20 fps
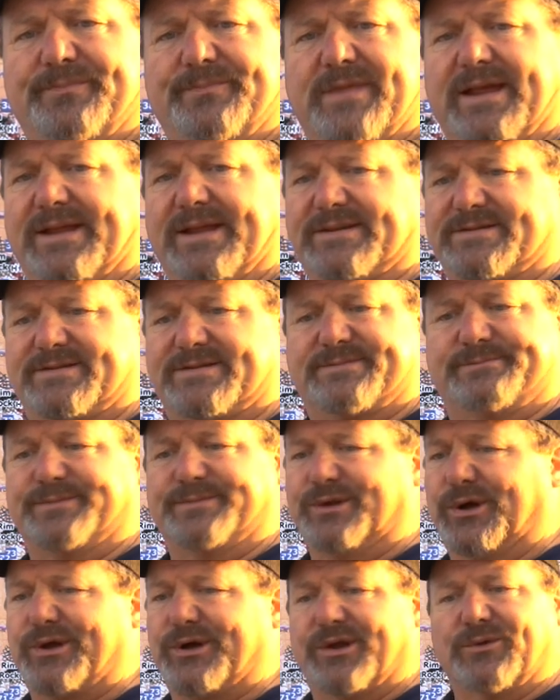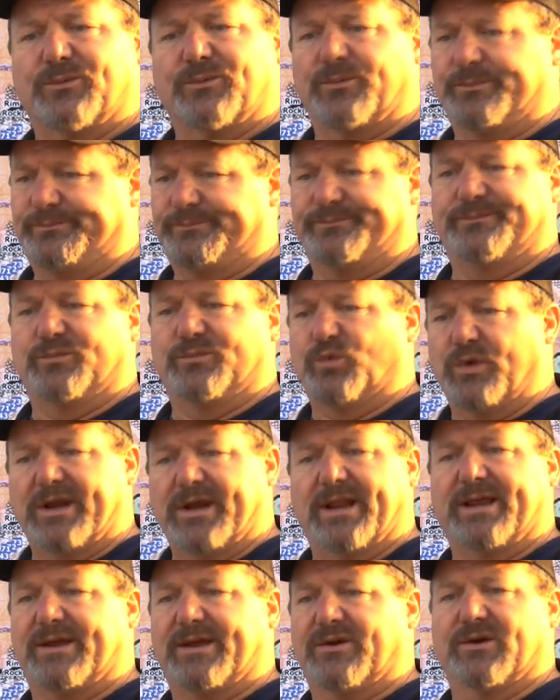It's looking
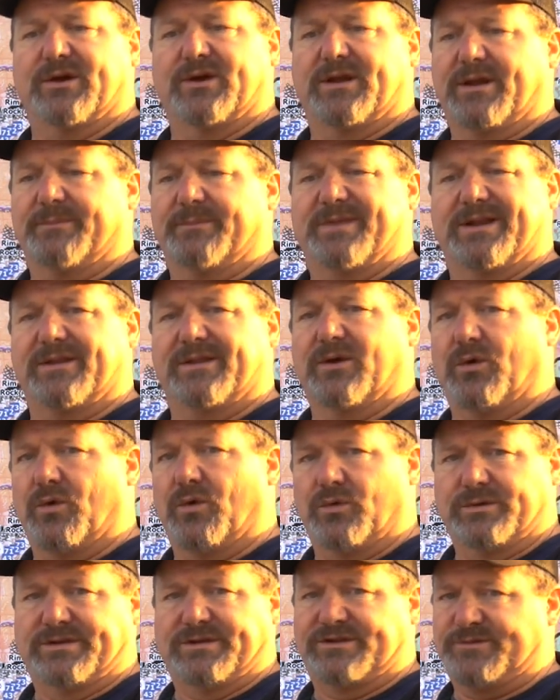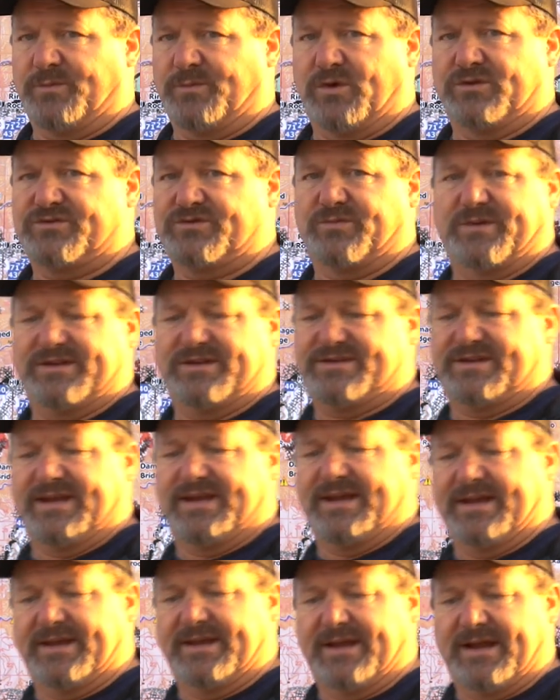really good. I mean, the only smokes we
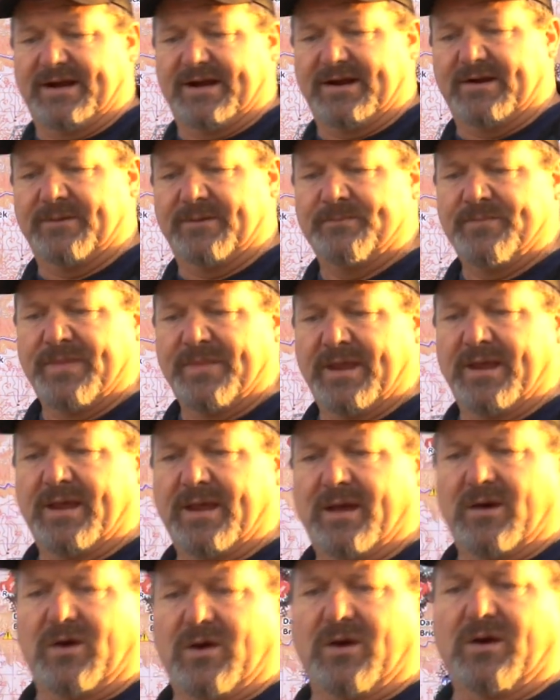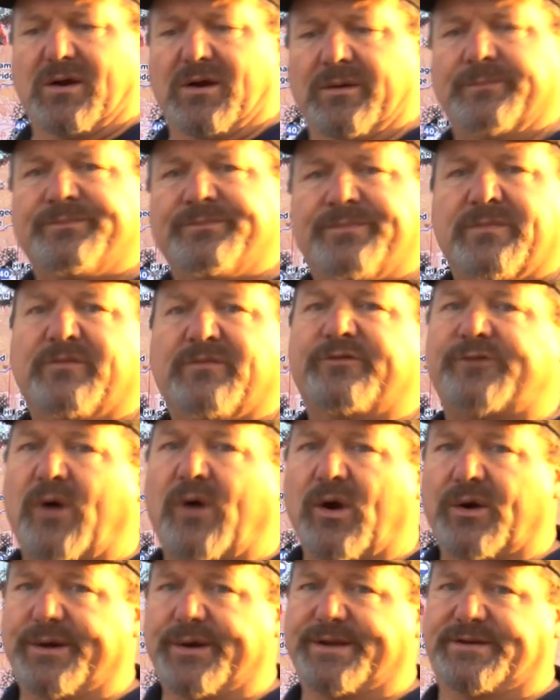see in there are
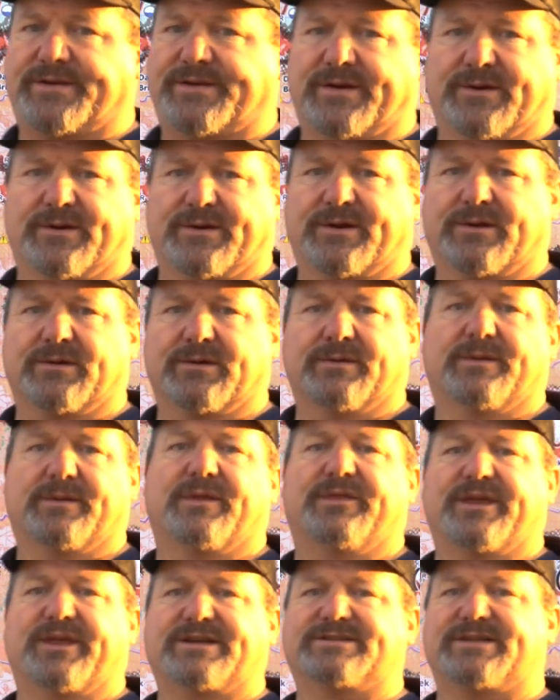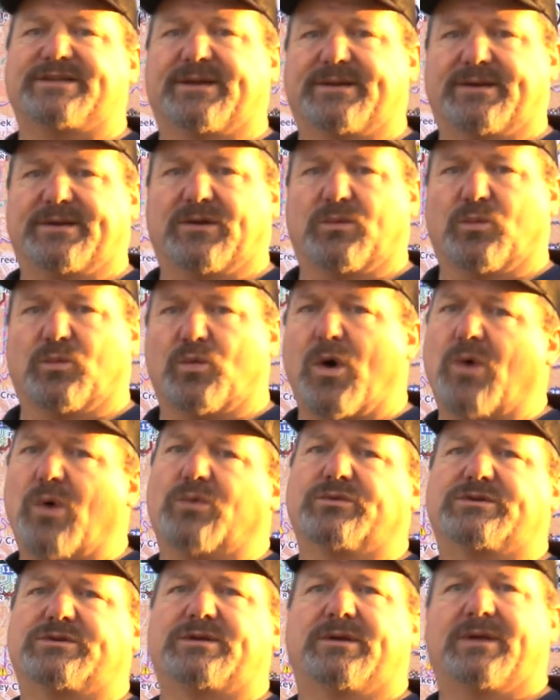far interior, things that
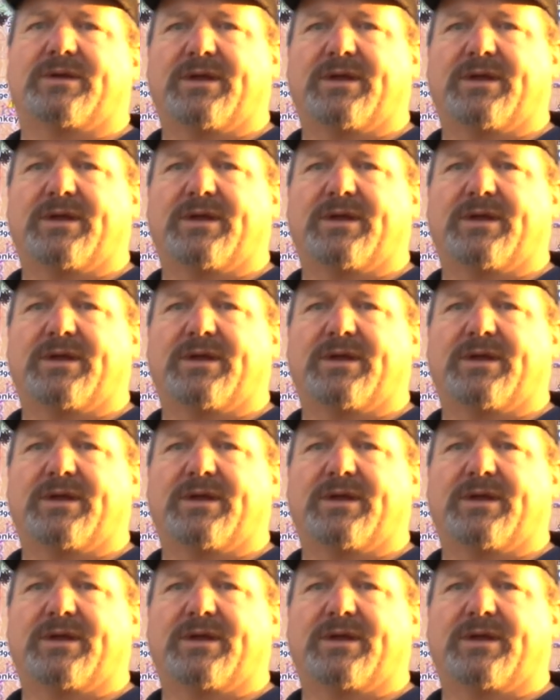won't